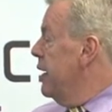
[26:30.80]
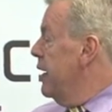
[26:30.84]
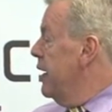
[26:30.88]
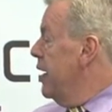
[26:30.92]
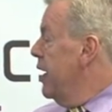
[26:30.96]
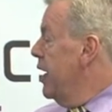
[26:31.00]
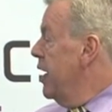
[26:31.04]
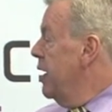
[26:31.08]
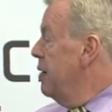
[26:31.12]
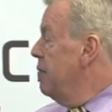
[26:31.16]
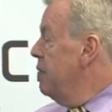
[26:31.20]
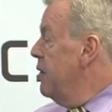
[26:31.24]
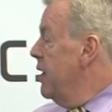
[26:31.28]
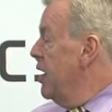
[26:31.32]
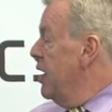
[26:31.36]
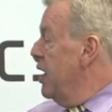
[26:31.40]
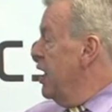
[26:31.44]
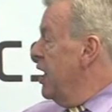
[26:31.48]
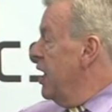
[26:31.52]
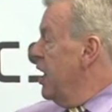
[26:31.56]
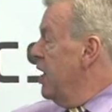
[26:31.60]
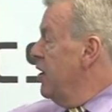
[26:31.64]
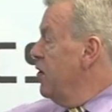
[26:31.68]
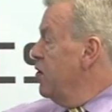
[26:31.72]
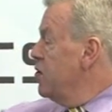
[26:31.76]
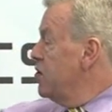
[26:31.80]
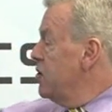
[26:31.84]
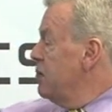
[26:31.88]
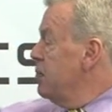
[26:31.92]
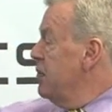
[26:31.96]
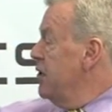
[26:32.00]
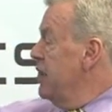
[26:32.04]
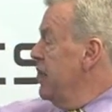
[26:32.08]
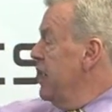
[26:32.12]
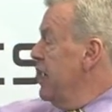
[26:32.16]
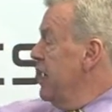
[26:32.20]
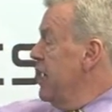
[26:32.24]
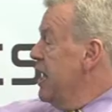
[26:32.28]
I also
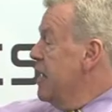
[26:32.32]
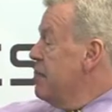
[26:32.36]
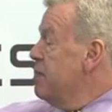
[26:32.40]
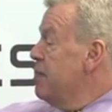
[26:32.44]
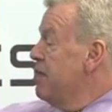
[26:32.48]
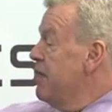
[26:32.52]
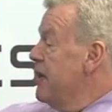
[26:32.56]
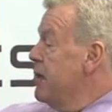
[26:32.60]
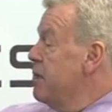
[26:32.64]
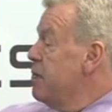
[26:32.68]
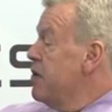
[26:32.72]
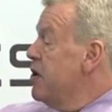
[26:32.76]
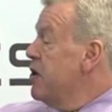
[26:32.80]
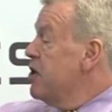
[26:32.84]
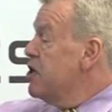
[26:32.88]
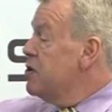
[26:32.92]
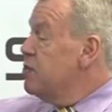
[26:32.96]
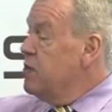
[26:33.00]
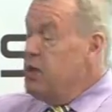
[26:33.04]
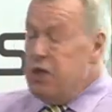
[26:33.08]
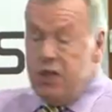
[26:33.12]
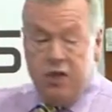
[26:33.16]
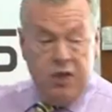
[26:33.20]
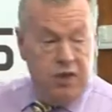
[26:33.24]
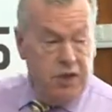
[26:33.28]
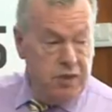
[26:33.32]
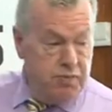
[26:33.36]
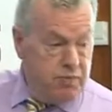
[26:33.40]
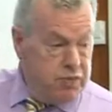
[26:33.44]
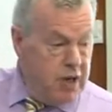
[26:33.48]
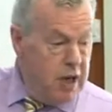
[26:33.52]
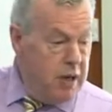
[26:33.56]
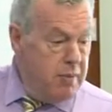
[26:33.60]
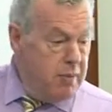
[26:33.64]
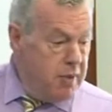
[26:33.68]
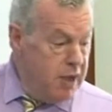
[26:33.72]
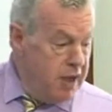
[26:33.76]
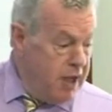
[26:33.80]
put there a couple of other products we do. Is
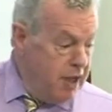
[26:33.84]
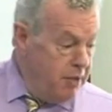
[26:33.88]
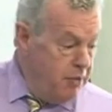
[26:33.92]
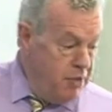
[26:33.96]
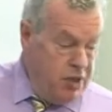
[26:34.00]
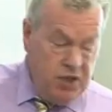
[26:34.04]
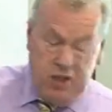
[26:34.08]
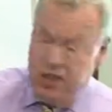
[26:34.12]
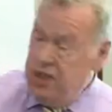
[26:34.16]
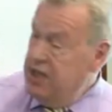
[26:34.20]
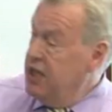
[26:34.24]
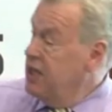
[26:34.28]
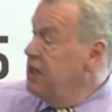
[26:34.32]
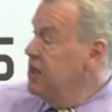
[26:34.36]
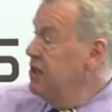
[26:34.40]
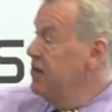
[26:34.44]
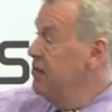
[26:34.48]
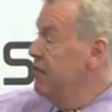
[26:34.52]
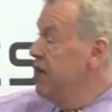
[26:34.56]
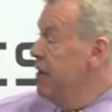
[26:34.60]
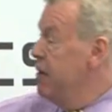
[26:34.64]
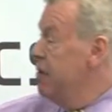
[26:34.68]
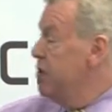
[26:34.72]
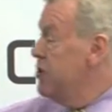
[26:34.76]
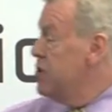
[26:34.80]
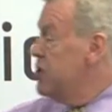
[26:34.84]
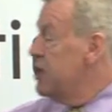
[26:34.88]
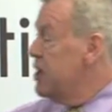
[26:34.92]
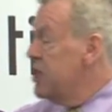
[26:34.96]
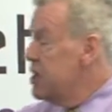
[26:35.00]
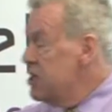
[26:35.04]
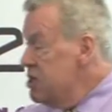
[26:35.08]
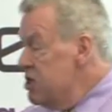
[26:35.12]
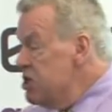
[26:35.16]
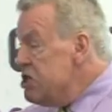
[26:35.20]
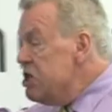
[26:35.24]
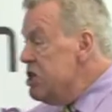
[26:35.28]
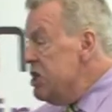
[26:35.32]
bromelain, which is anti-inflammatory.
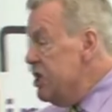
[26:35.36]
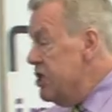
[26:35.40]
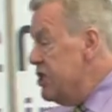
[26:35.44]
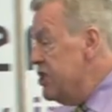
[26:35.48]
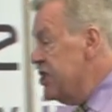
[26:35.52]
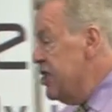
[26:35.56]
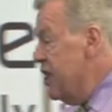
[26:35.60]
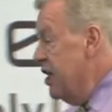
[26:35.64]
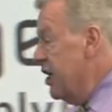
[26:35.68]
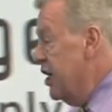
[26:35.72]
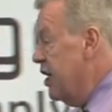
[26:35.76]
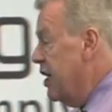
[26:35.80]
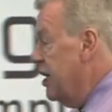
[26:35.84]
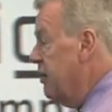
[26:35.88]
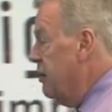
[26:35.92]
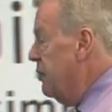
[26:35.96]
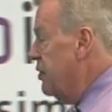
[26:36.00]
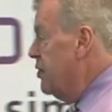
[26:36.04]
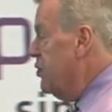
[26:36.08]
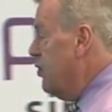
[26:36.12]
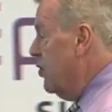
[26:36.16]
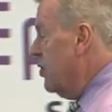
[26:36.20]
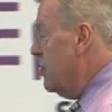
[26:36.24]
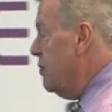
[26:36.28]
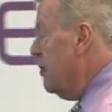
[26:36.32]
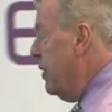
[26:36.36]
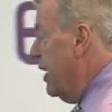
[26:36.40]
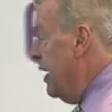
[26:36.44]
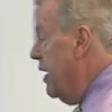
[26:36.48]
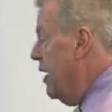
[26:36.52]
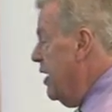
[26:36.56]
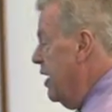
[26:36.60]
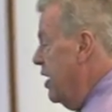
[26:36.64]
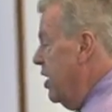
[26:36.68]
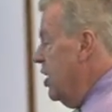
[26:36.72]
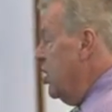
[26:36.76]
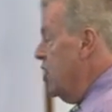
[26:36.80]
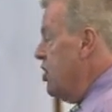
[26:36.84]
Silica, we talked about.
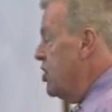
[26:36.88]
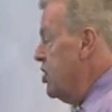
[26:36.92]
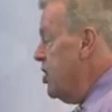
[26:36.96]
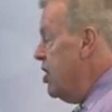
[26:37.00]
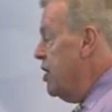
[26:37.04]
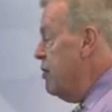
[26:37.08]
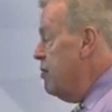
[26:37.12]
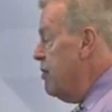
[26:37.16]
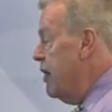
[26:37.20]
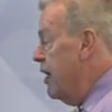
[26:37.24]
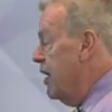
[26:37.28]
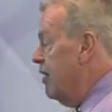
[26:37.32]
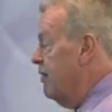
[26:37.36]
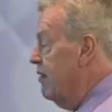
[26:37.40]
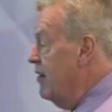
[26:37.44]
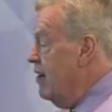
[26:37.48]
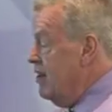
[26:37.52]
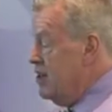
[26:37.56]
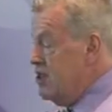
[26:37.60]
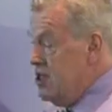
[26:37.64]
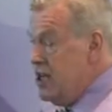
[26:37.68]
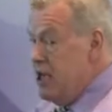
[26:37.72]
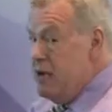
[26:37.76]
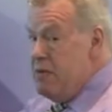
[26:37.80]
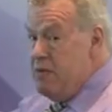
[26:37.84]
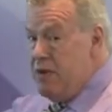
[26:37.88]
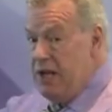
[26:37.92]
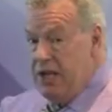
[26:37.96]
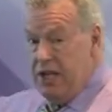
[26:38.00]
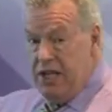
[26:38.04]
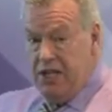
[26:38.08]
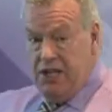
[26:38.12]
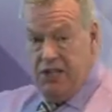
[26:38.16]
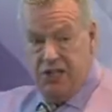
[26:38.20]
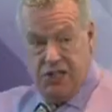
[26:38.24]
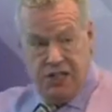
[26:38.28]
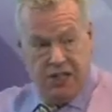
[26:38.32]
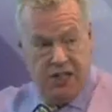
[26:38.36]
Turmeric, well, turmeric
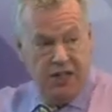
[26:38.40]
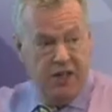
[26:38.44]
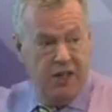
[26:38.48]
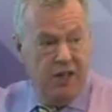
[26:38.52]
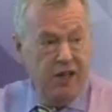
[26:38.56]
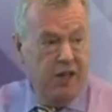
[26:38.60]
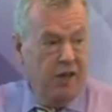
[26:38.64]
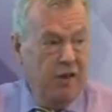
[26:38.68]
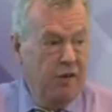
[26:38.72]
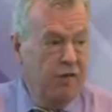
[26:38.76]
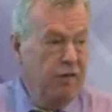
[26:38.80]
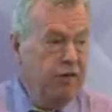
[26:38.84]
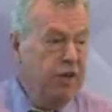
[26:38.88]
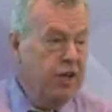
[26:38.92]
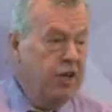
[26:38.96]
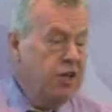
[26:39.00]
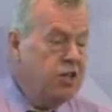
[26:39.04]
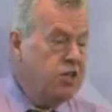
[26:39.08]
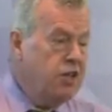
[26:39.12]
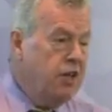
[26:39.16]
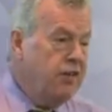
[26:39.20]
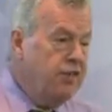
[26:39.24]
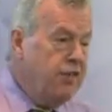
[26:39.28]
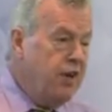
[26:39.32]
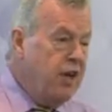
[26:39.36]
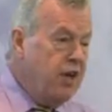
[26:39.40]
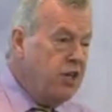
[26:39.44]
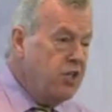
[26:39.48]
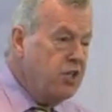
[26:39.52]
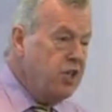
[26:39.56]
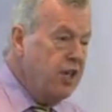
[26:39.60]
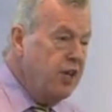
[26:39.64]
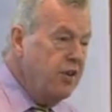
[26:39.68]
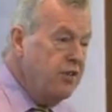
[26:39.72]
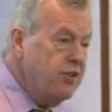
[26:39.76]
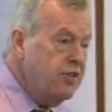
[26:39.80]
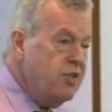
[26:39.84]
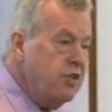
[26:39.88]
flies off our
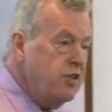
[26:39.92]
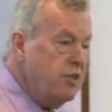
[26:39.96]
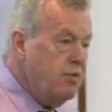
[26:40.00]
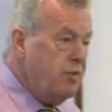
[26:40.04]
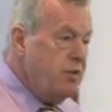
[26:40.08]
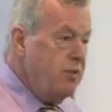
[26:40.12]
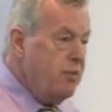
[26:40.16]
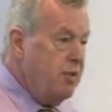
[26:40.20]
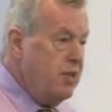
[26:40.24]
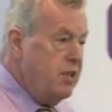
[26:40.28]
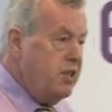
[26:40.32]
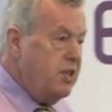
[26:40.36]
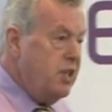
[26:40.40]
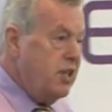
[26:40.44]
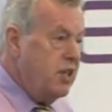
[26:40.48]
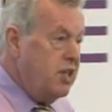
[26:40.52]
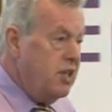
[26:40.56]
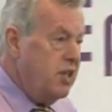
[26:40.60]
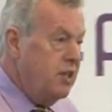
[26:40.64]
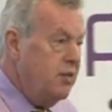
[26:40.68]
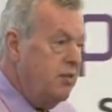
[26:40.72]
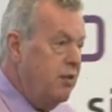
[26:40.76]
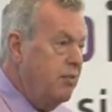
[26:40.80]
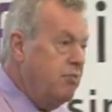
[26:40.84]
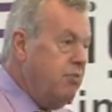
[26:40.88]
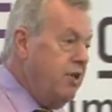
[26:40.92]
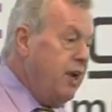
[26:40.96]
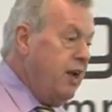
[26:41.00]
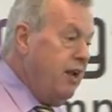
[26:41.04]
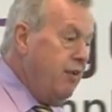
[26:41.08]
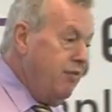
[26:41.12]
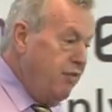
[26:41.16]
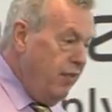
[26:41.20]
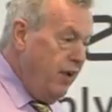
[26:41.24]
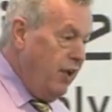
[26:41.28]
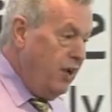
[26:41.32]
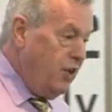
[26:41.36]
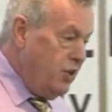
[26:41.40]
shelves since we've been teaching it with
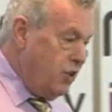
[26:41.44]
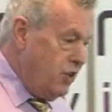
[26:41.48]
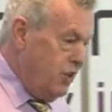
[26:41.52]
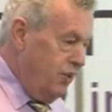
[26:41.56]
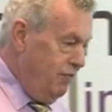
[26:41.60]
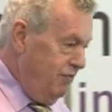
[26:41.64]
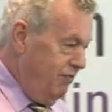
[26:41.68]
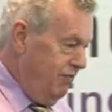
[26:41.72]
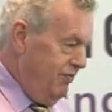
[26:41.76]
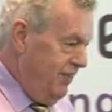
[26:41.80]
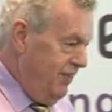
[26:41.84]
brain function.